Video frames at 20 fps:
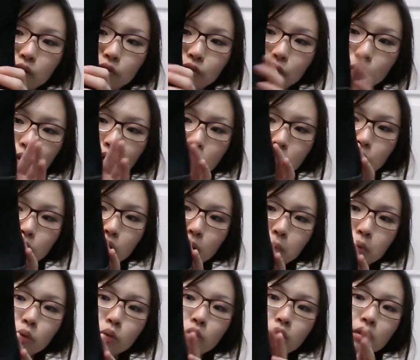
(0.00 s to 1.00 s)
foldology
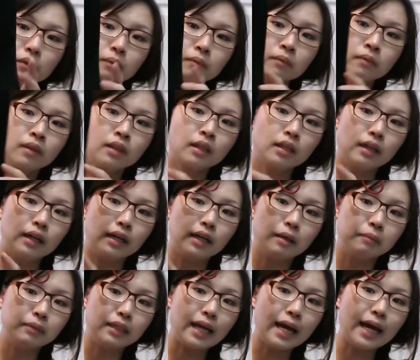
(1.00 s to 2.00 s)
boots.
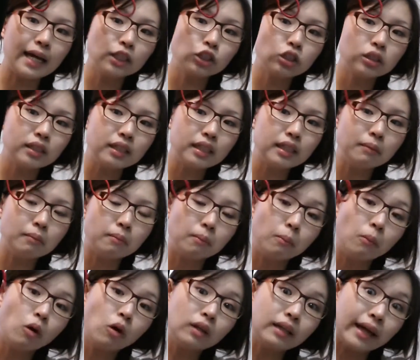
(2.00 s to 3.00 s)
They're actually
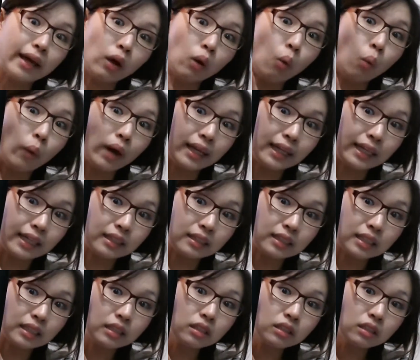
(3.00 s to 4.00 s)
more like
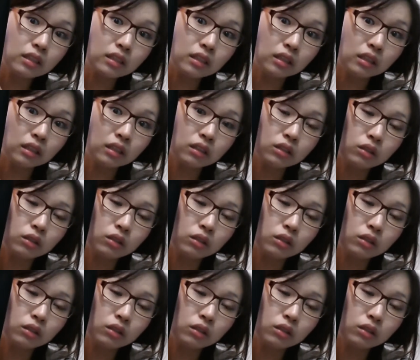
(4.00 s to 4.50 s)
Wellingtons,